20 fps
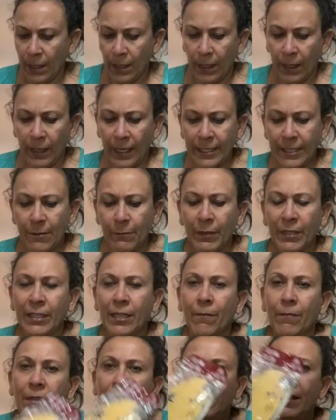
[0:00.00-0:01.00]
I like to pick
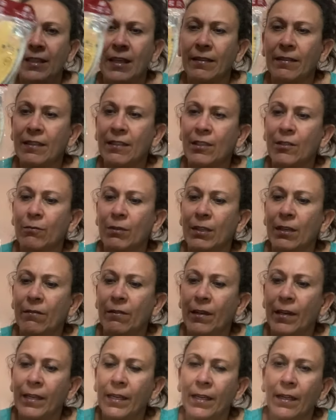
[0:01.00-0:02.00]
up things like this whenever
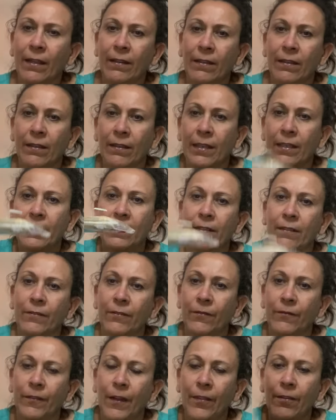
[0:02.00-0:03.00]
I can. They're like
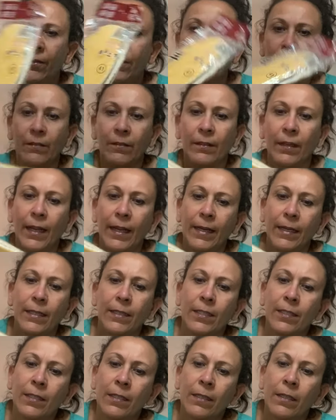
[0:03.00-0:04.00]
feather
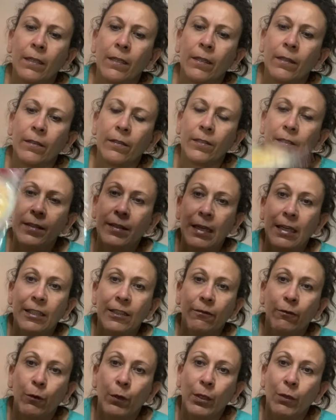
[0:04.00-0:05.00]
light. They're size
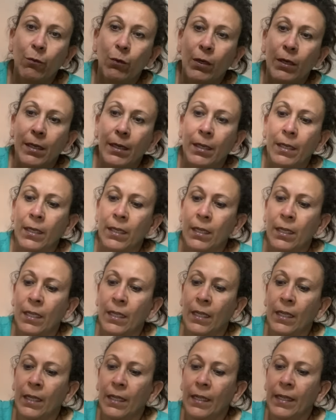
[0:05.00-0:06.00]
41.
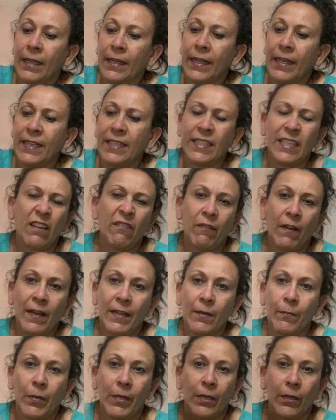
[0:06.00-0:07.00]
In case I find a
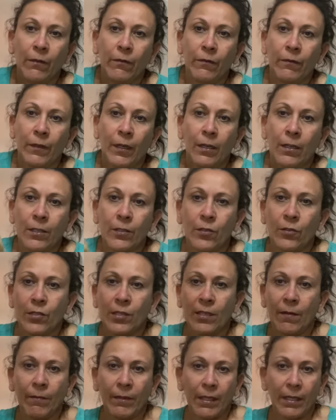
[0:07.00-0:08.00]
pair of Uggs or
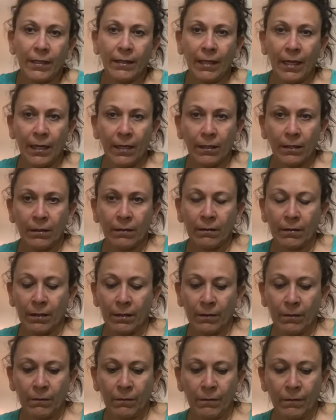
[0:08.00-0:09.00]
something that
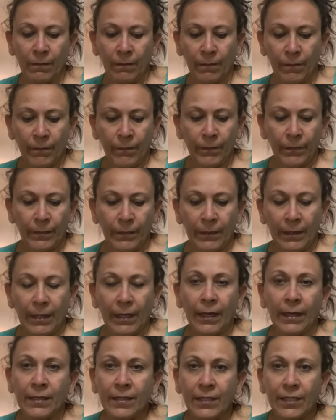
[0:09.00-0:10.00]
the
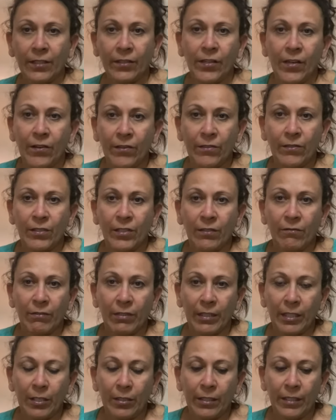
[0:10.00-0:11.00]
exterior is in
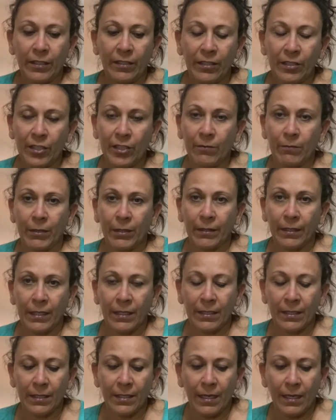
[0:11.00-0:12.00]
really good condition, but the
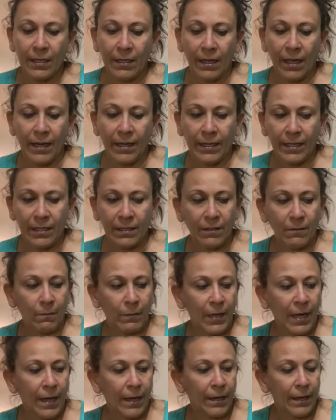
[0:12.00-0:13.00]
inside lining is
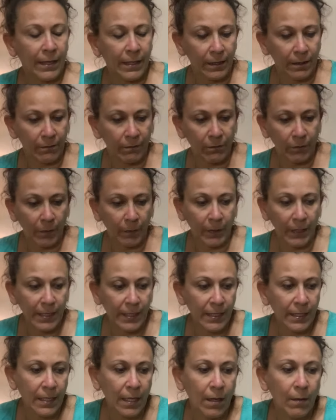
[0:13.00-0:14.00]
bad, I can replace
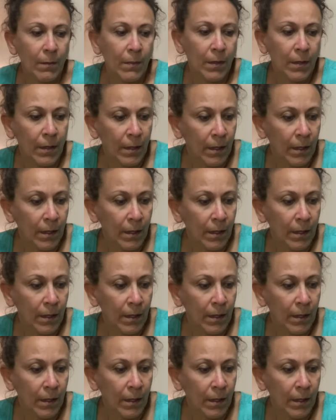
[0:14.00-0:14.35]
them.